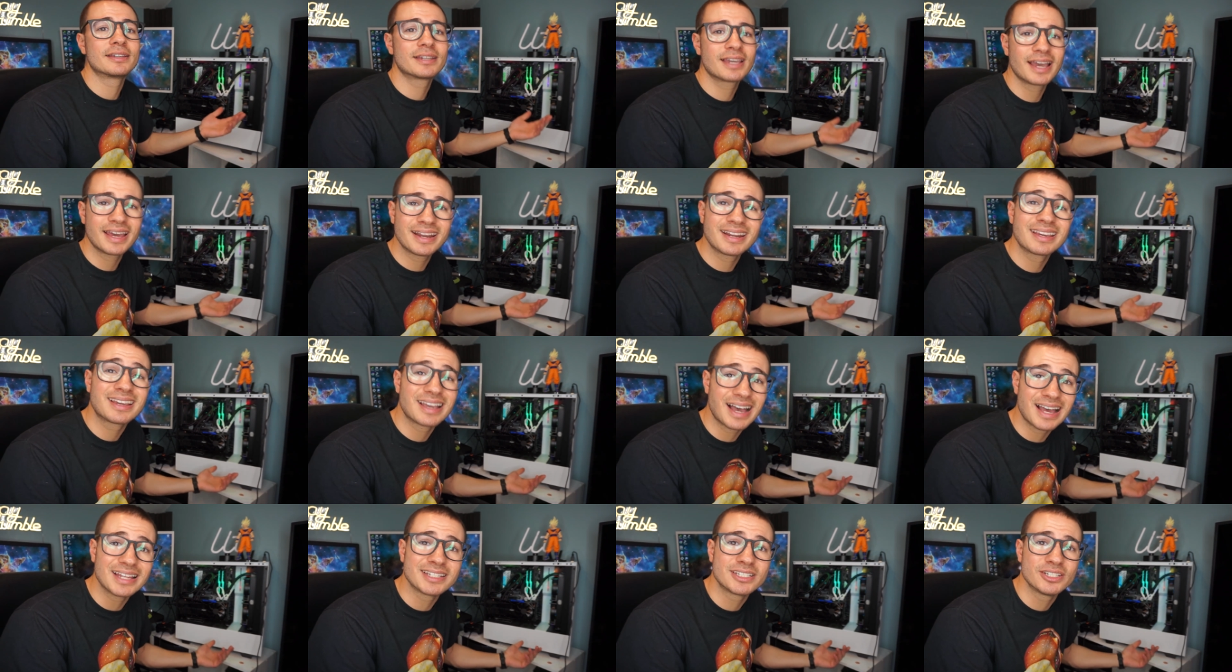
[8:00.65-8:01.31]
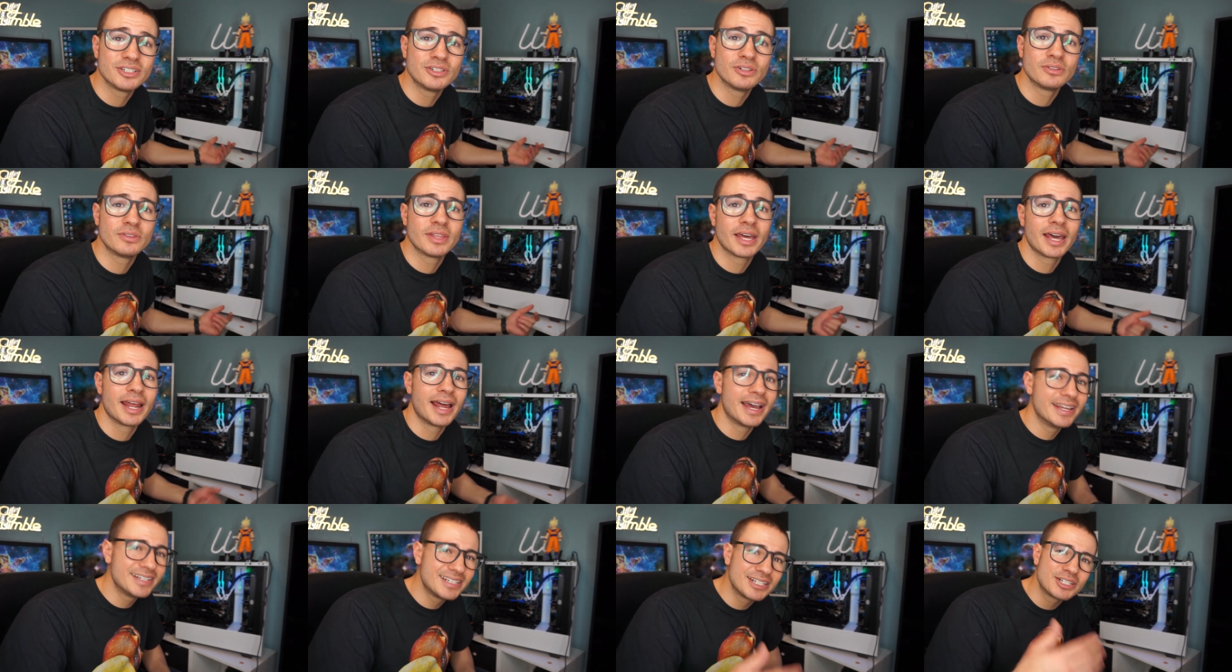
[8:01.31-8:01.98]
kind of got to do that.
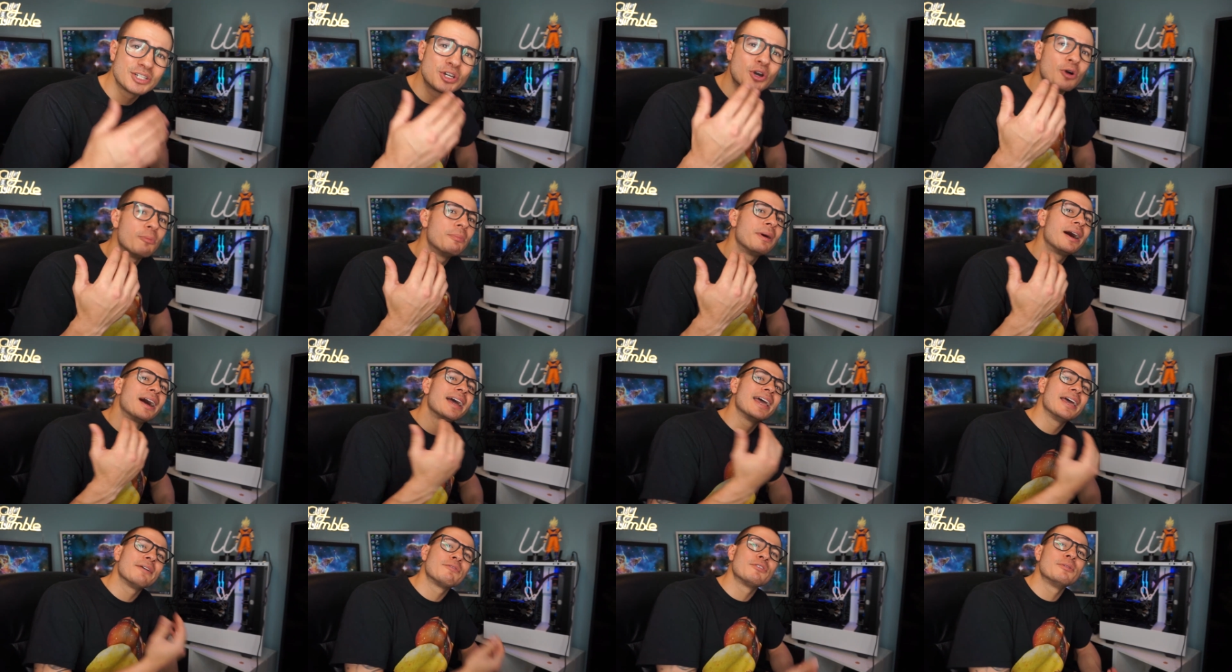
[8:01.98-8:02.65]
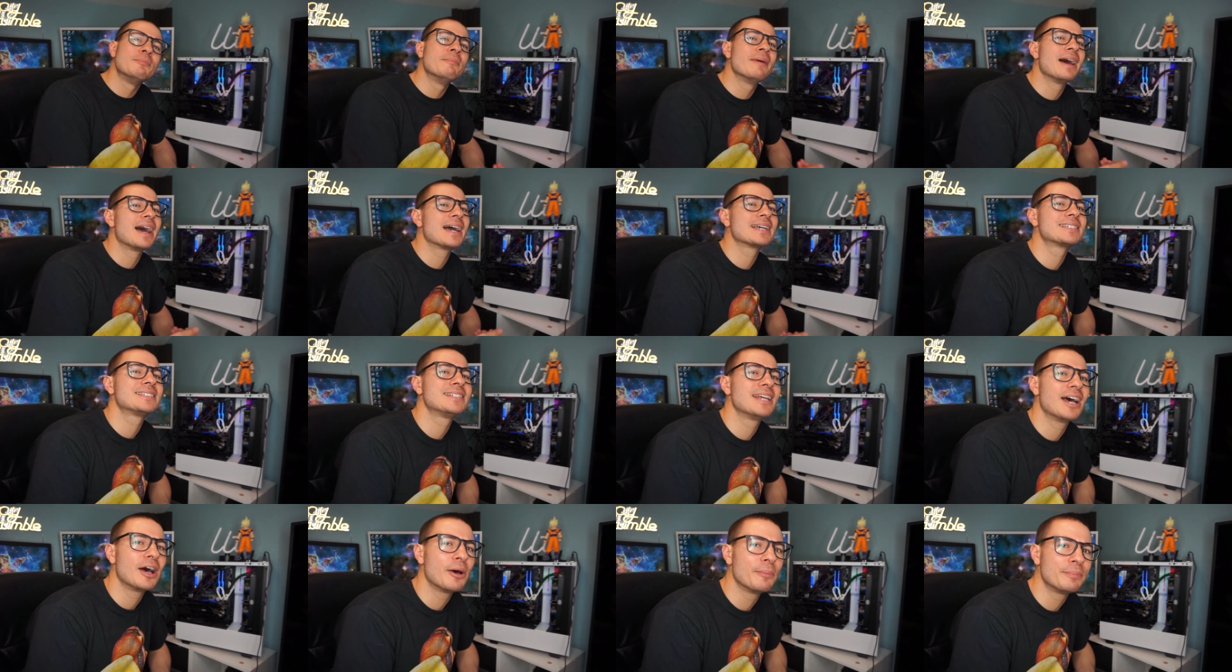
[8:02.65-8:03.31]
I didn't go buy every
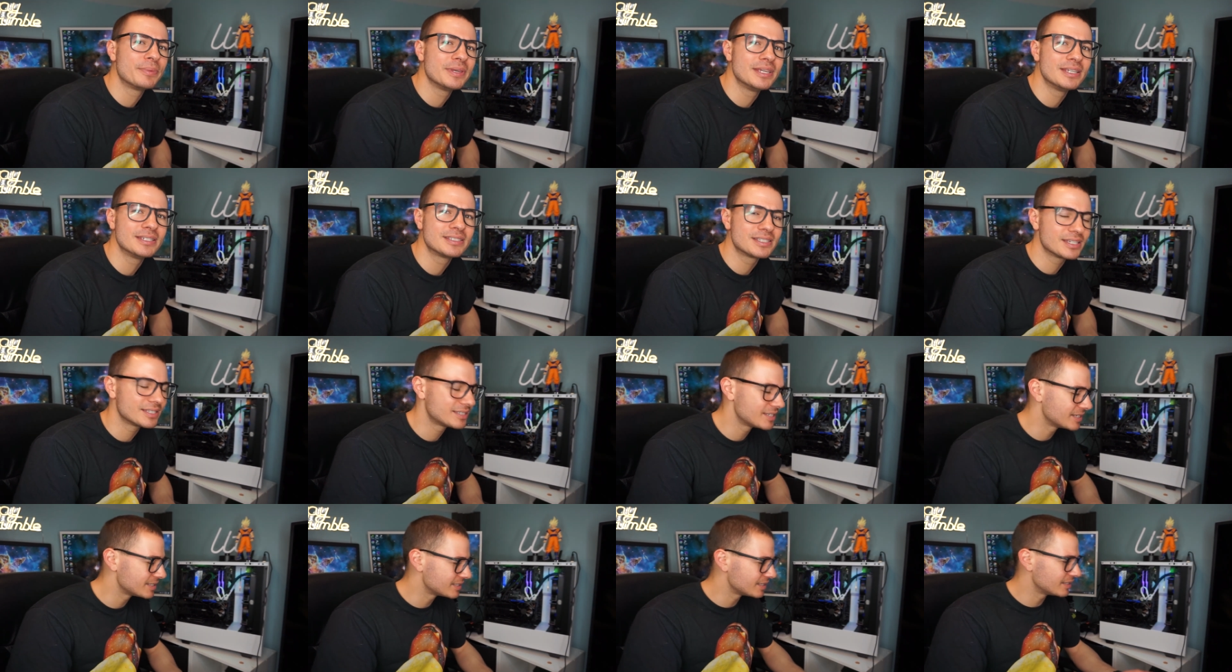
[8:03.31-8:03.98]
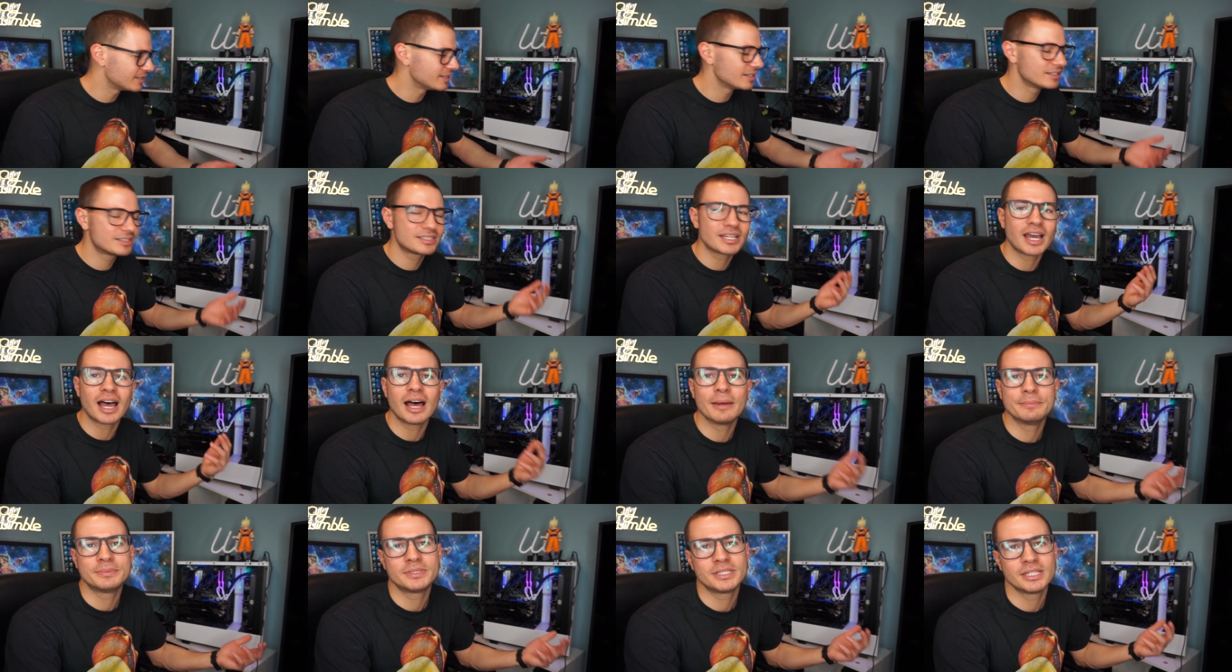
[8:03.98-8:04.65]
maxed out piece. This isn't
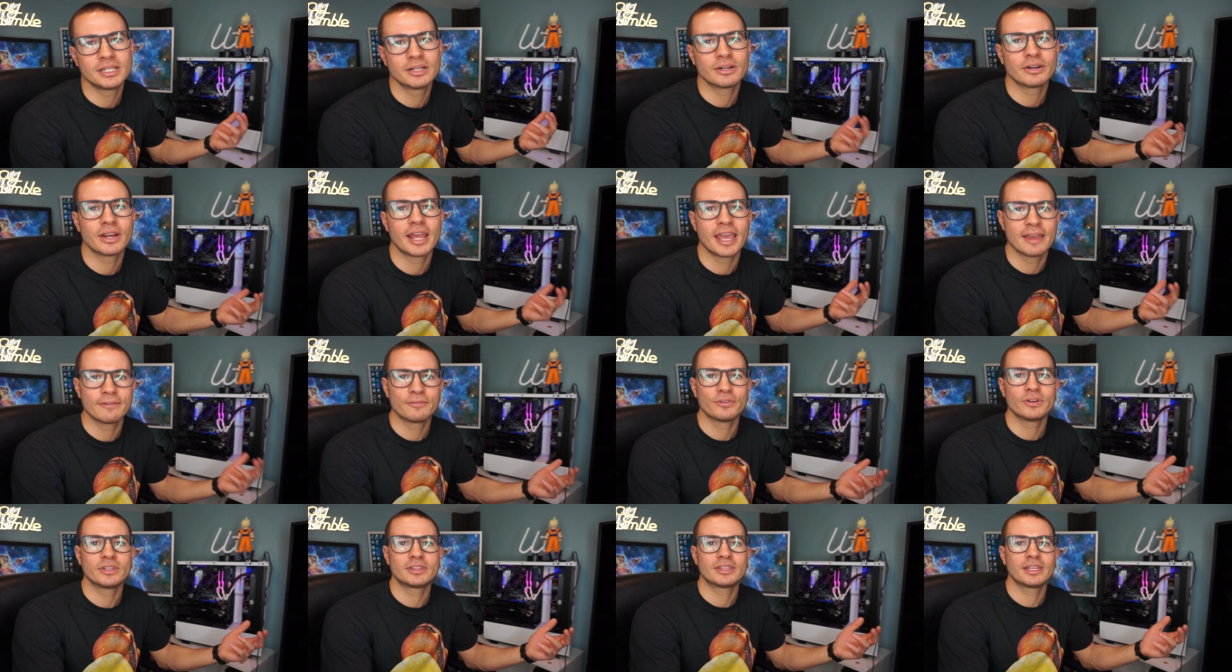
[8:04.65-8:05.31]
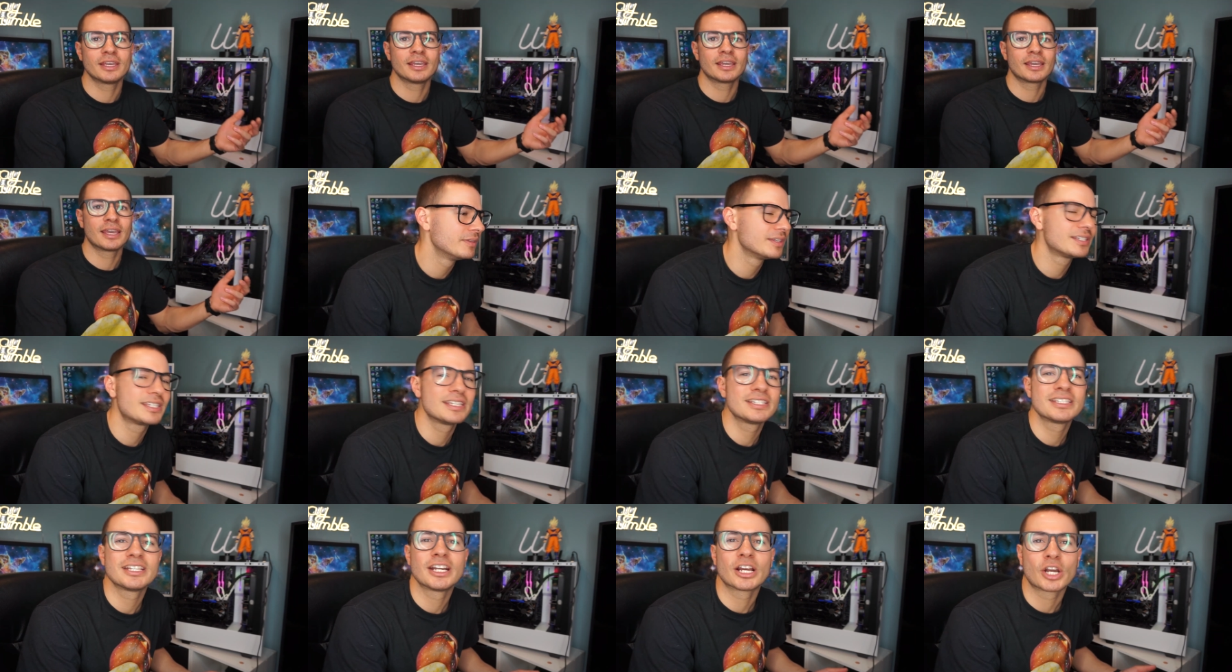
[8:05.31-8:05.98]
top tier everything. This
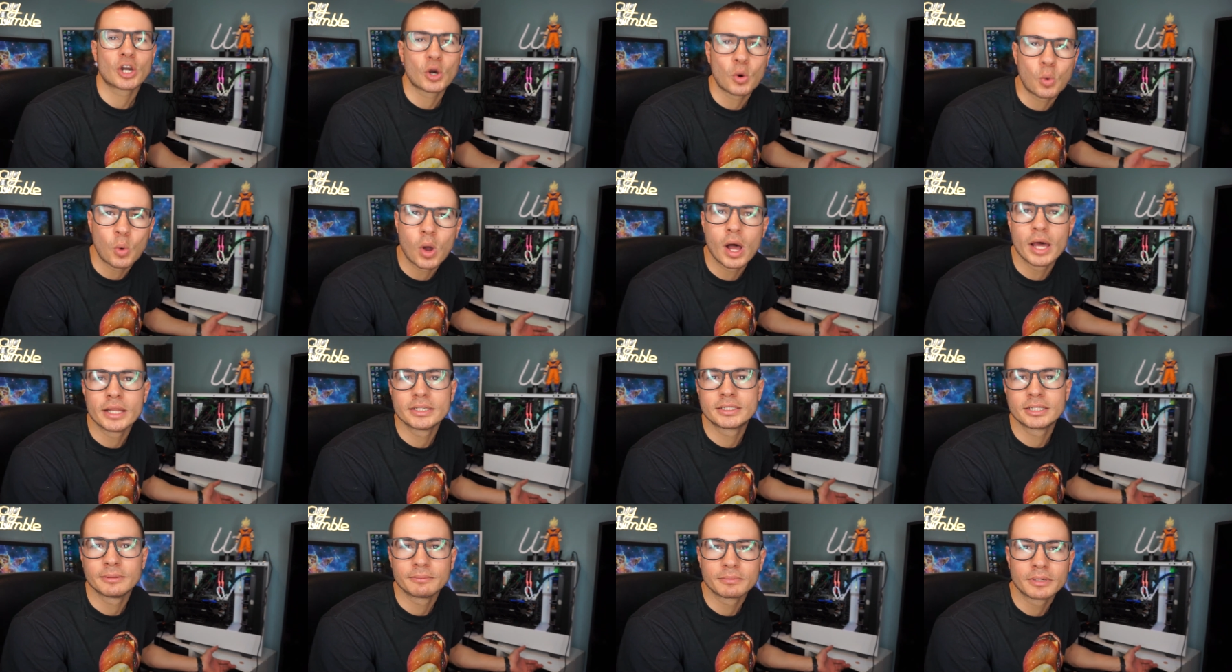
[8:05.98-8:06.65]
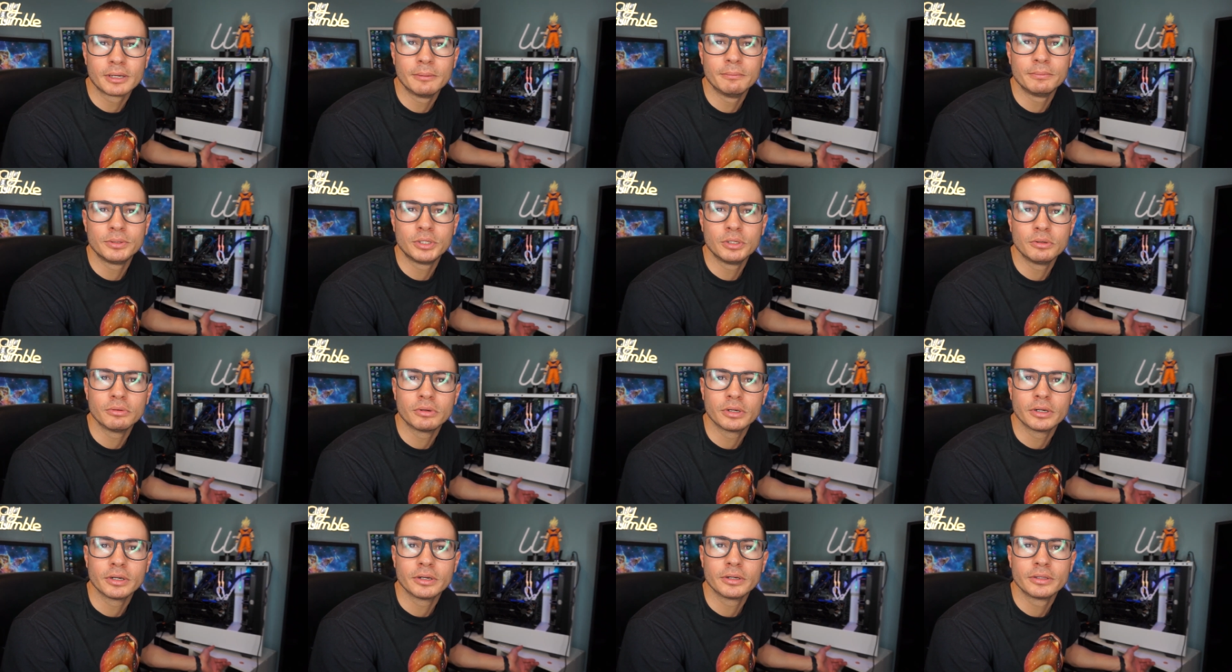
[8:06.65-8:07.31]
isn't a quantum
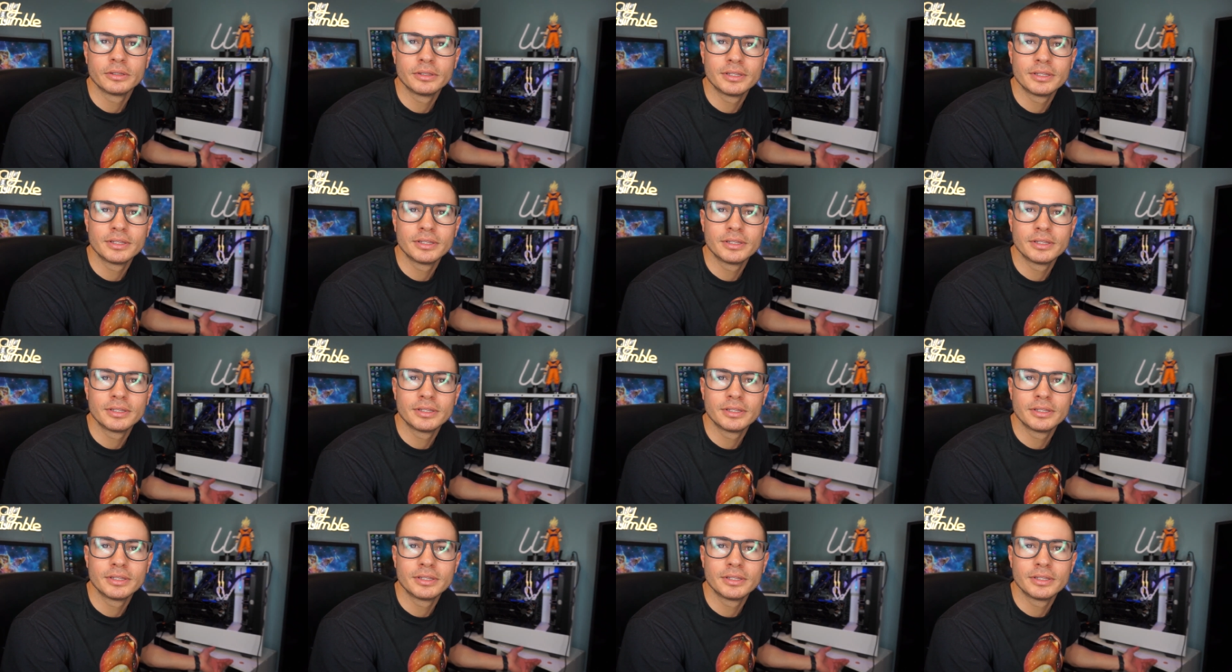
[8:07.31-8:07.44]
computer.